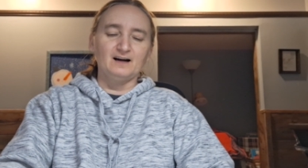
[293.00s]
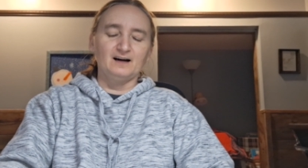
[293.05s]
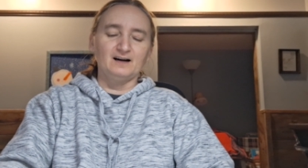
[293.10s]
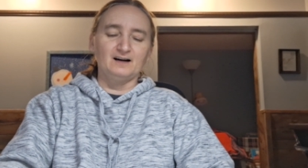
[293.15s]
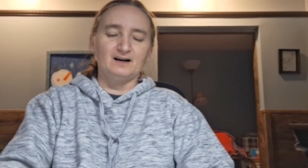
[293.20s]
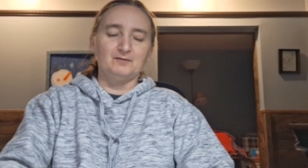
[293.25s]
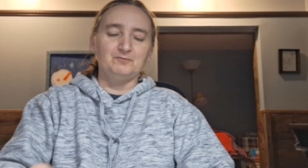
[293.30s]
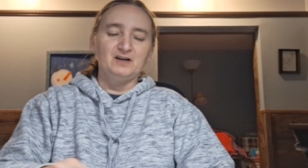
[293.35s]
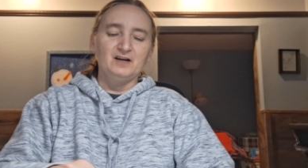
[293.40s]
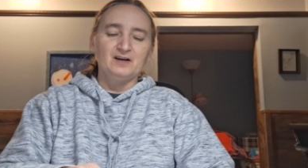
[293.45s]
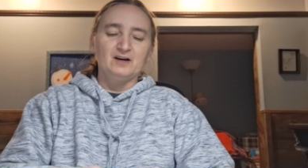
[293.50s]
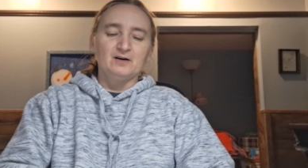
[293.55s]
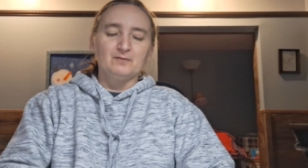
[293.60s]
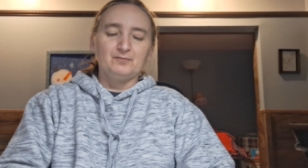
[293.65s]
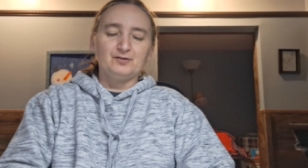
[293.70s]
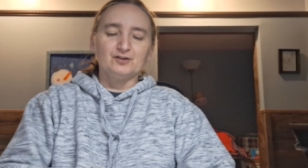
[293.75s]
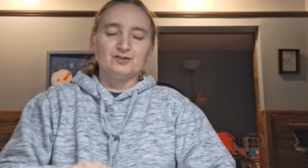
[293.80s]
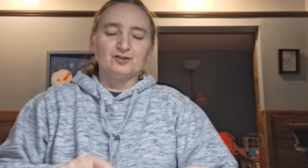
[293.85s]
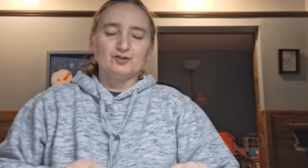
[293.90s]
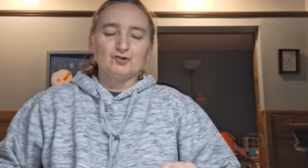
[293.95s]
Um,
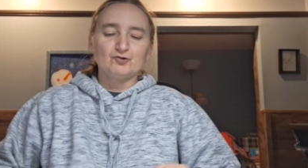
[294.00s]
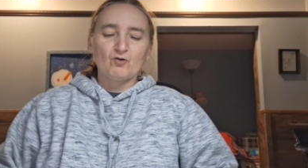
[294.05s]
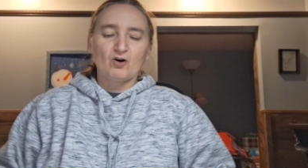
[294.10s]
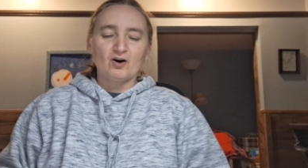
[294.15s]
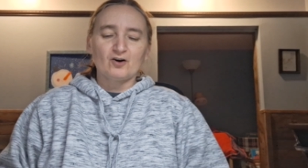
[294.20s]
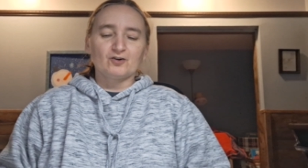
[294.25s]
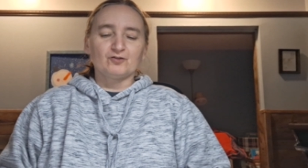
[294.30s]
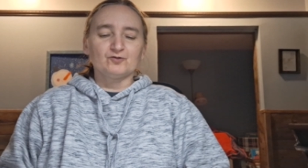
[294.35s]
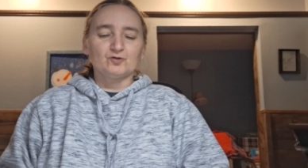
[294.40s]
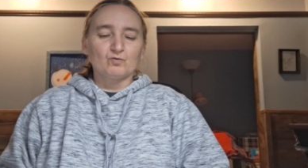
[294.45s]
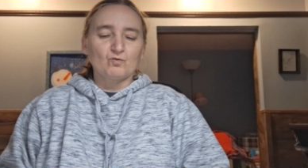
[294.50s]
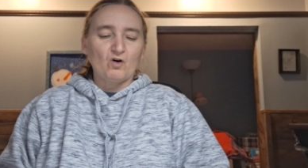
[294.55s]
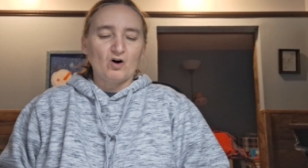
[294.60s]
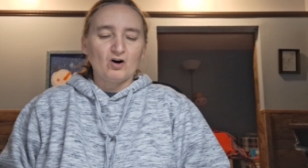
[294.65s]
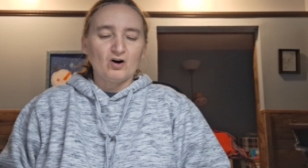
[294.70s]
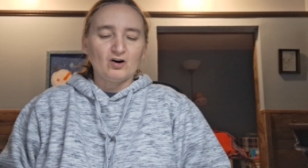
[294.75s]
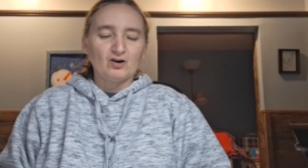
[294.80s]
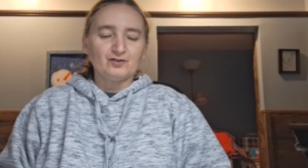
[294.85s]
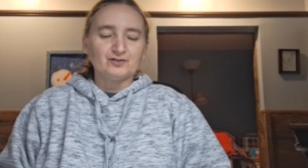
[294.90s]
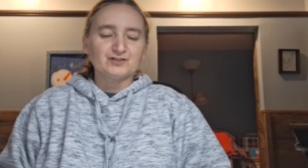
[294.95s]
put new art on the
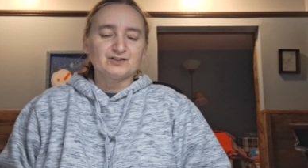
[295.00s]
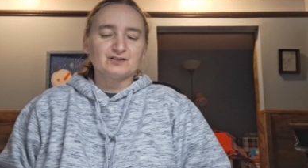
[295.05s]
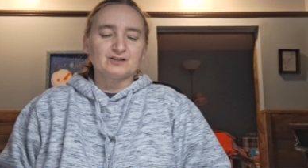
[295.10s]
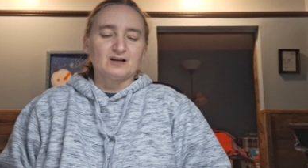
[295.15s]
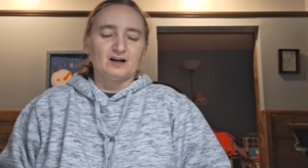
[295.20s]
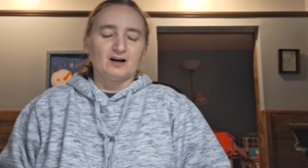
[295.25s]
walls,